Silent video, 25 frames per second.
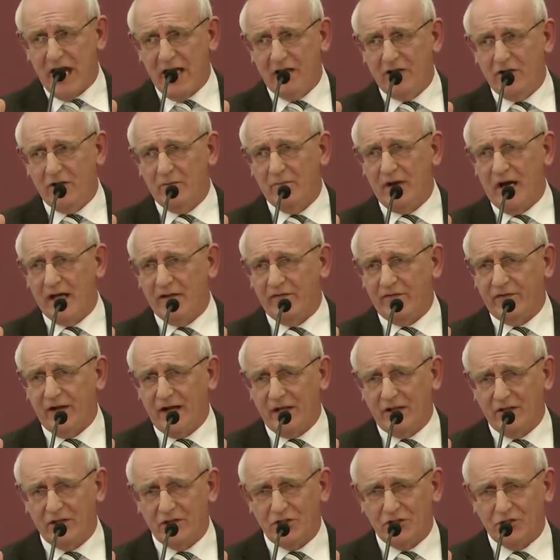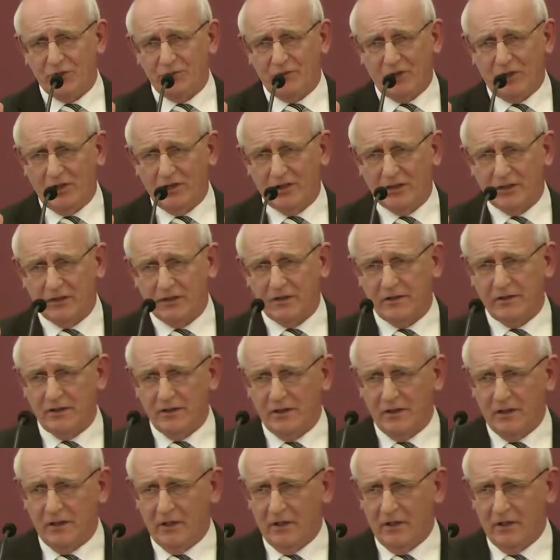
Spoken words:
tell you, my friend, this morning,